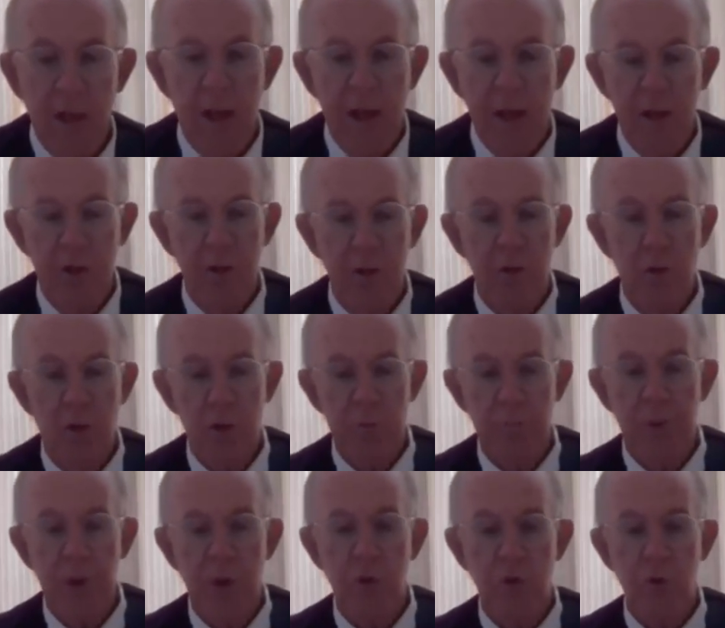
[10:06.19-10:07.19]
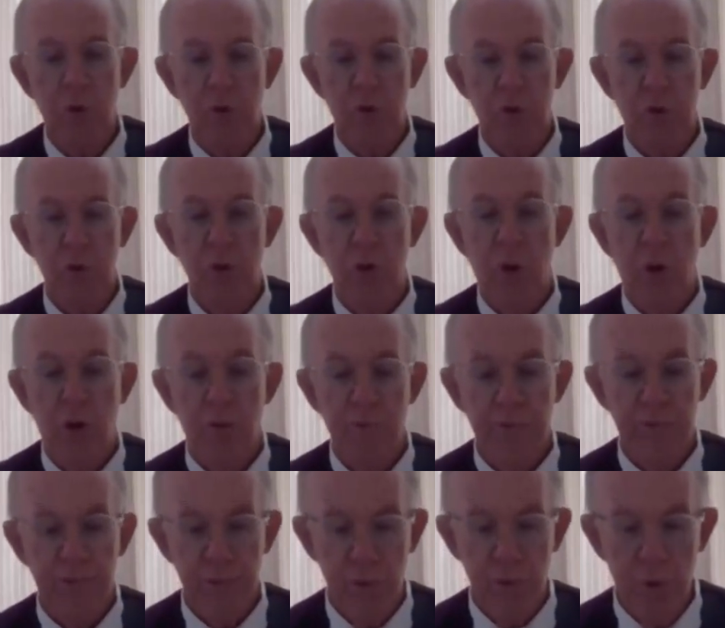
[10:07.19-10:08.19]
and not because
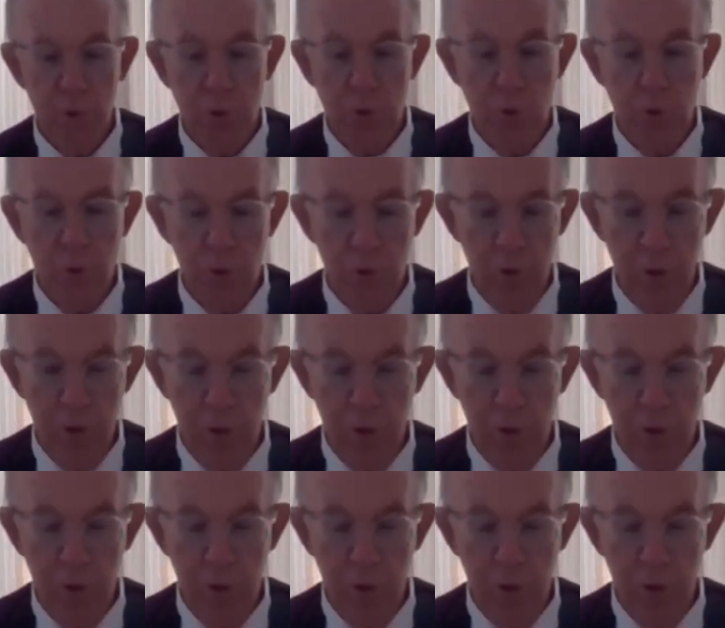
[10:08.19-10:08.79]
of your